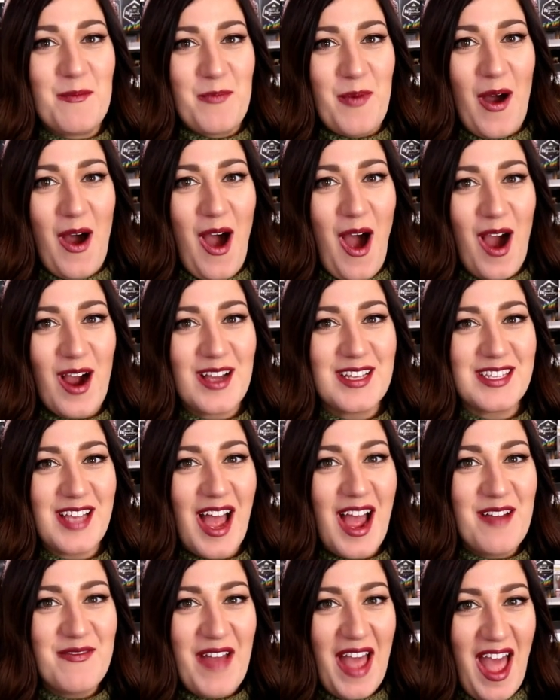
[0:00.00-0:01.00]
box
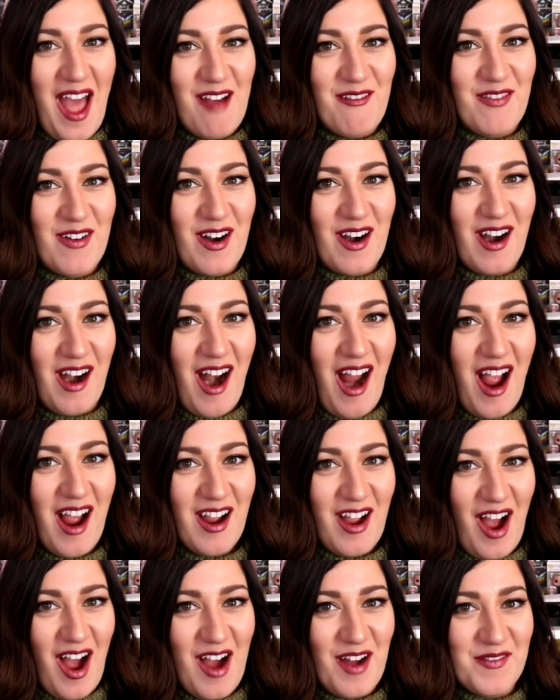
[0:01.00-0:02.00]
I've ever
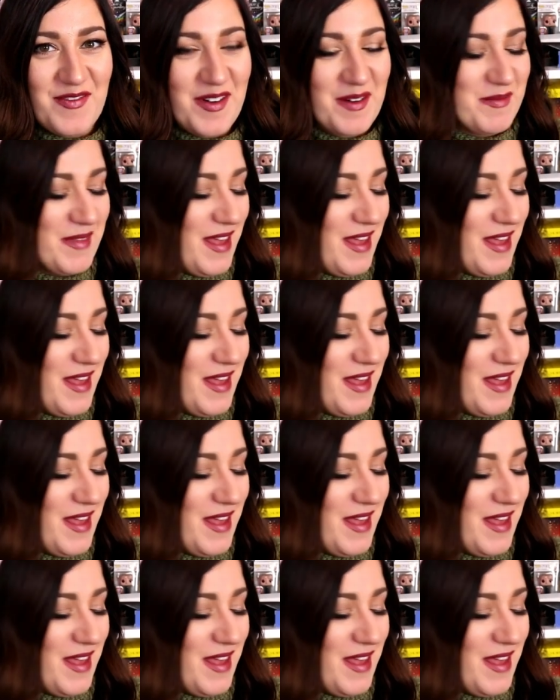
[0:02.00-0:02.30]
got from